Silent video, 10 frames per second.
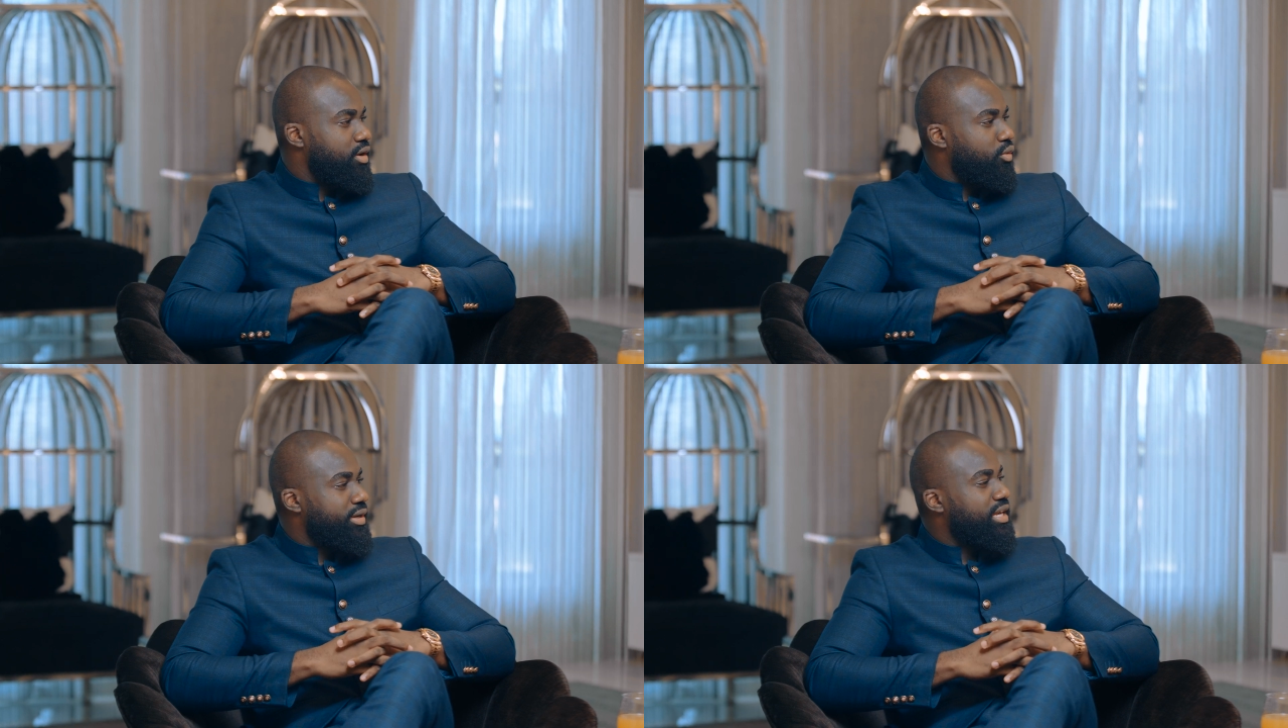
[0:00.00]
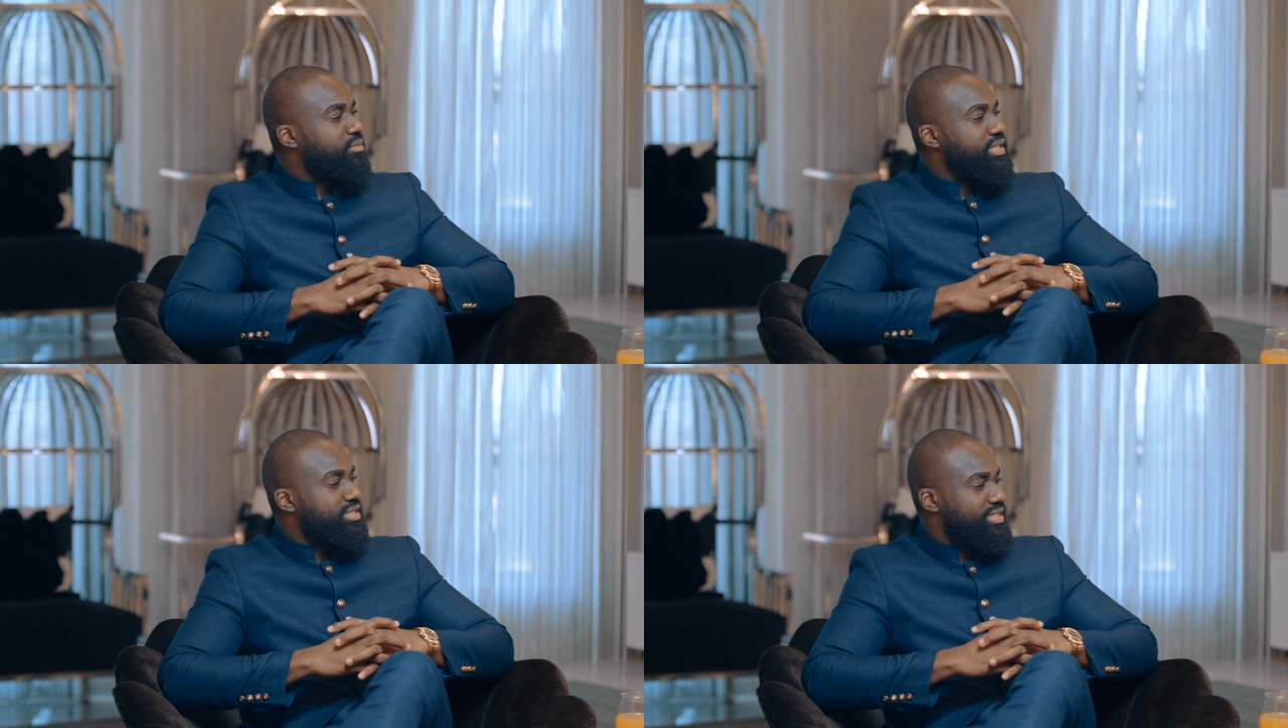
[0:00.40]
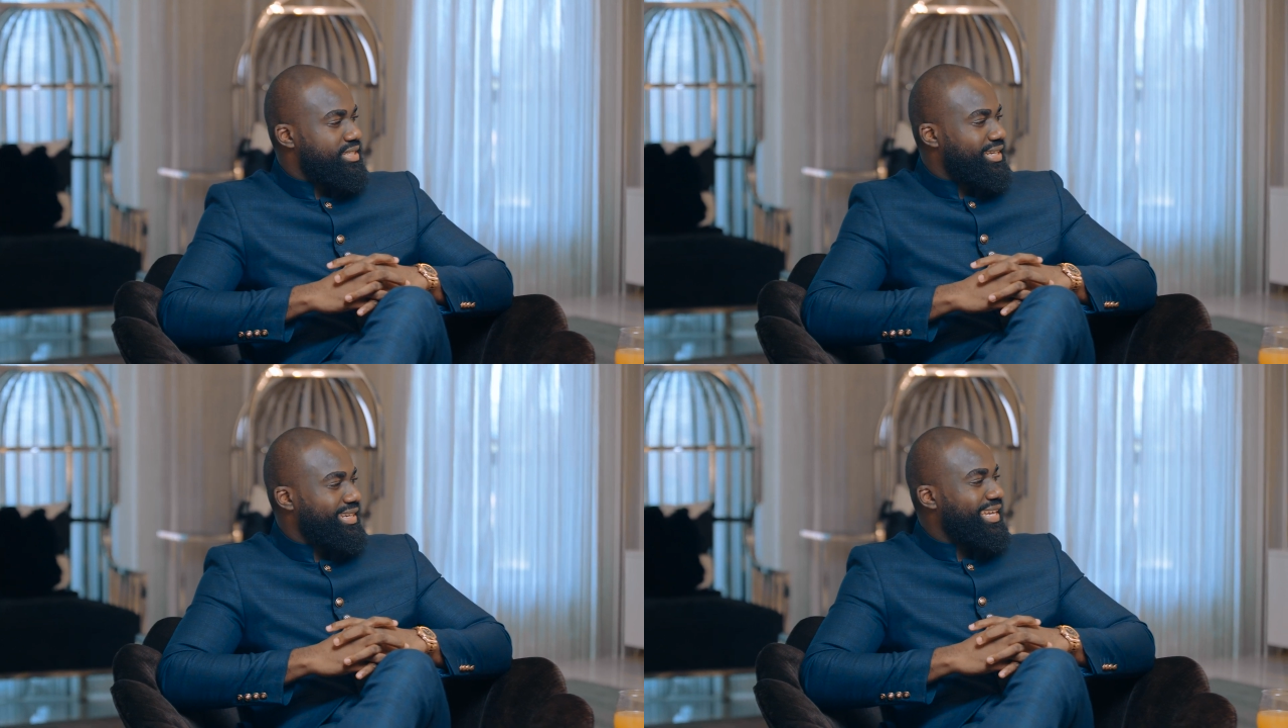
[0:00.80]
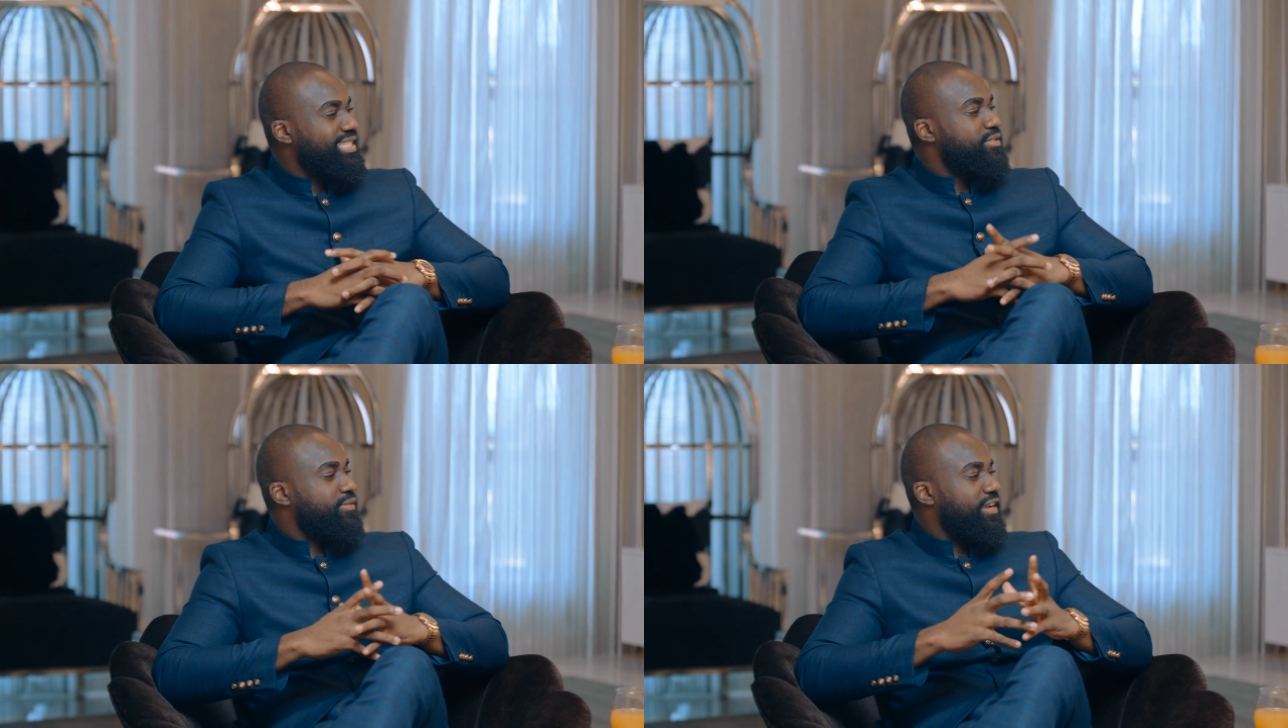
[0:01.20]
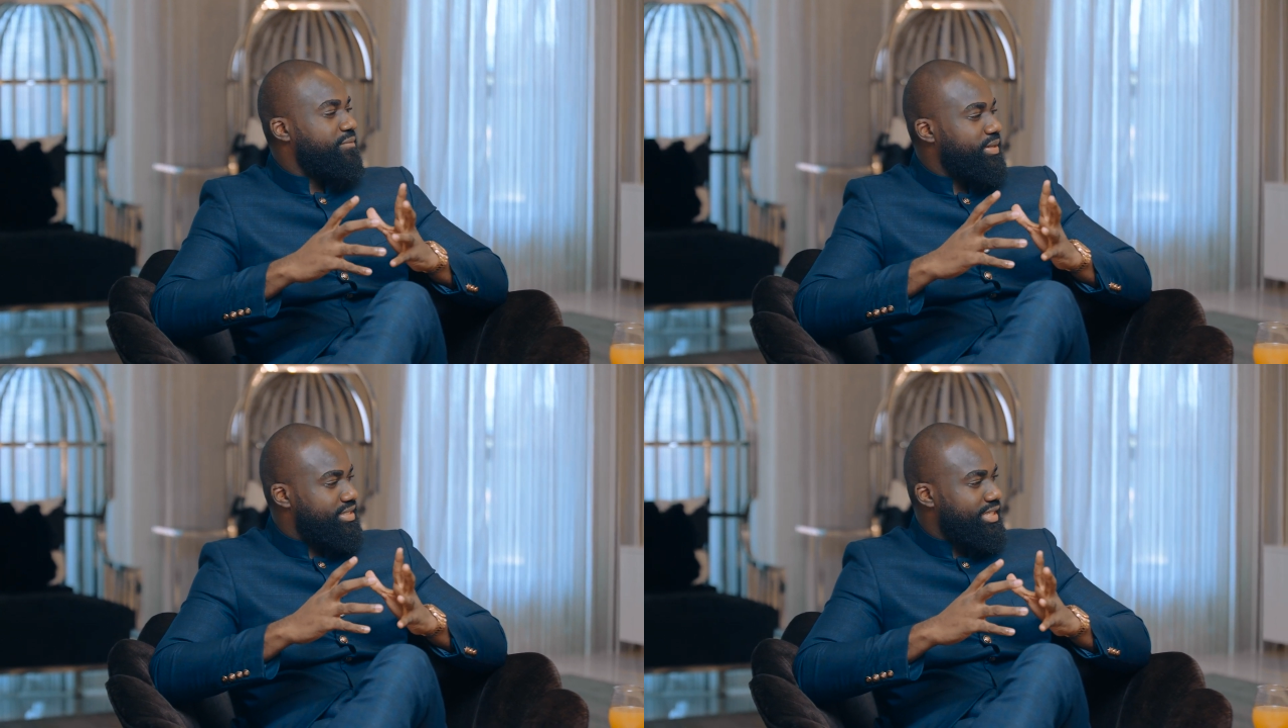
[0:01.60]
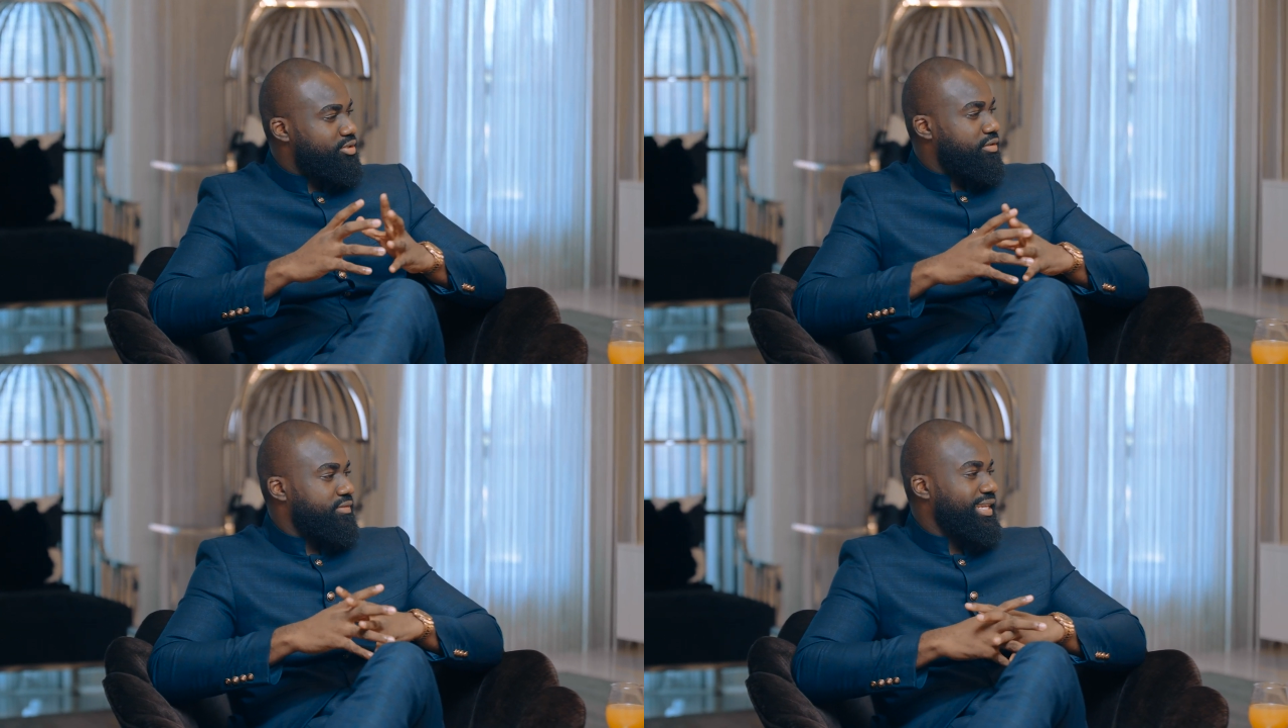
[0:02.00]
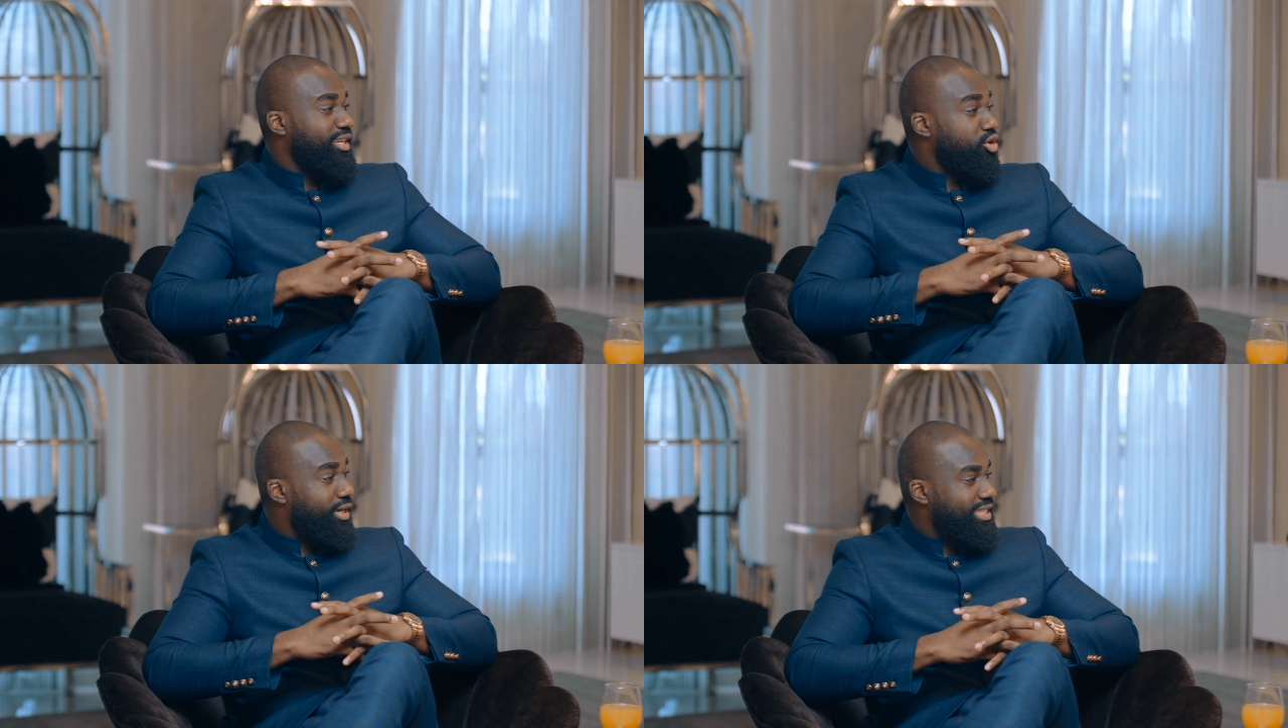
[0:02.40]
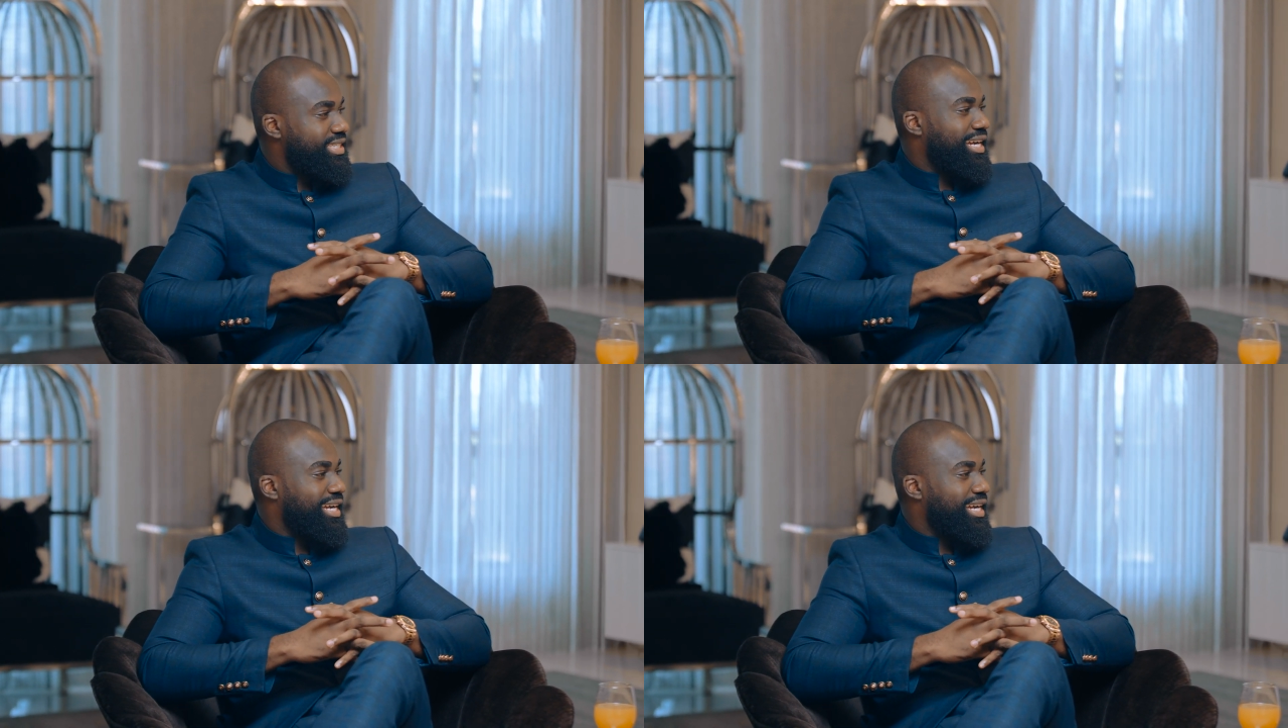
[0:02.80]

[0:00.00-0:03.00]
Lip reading: What that means is that 95% of the knowledge